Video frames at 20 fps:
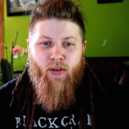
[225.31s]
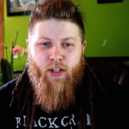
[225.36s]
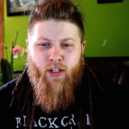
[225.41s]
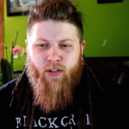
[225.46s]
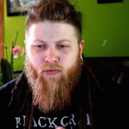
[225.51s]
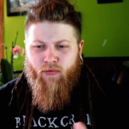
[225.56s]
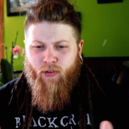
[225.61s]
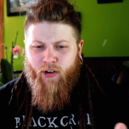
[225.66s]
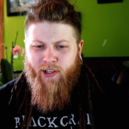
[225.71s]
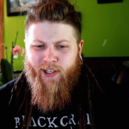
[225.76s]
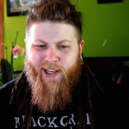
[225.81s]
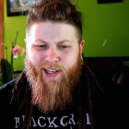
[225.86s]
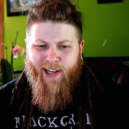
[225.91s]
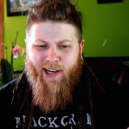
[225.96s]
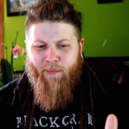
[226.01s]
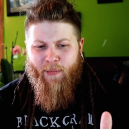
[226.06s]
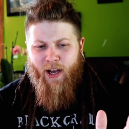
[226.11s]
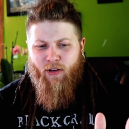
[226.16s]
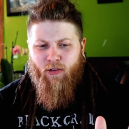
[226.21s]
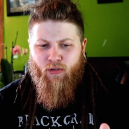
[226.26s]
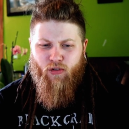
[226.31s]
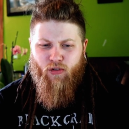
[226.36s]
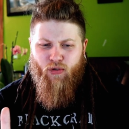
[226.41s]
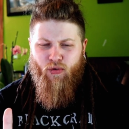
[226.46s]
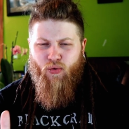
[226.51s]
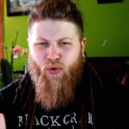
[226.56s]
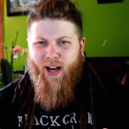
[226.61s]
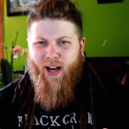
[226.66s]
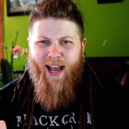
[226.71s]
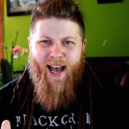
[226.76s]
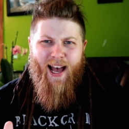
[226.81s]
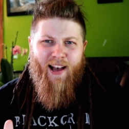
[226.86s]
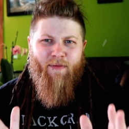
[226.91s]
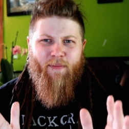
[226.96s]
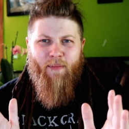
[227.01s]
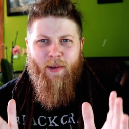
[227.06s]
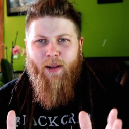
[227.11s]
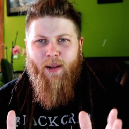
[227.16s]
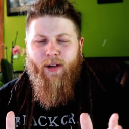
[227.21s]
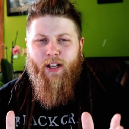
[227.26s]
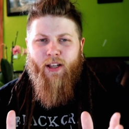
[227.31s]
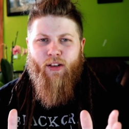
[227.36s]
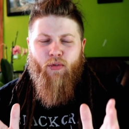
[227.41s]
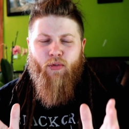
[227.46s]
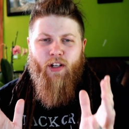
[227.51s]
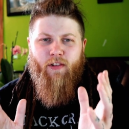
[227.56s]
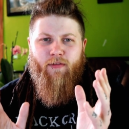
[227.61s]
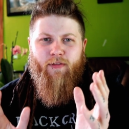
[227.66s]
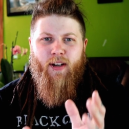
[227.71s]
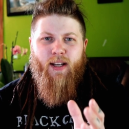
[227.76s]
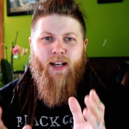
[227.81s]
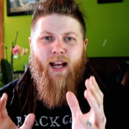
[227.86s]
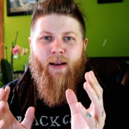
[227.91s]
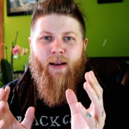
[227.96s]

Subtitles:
he's running at about 2.5, maybe 3 feet.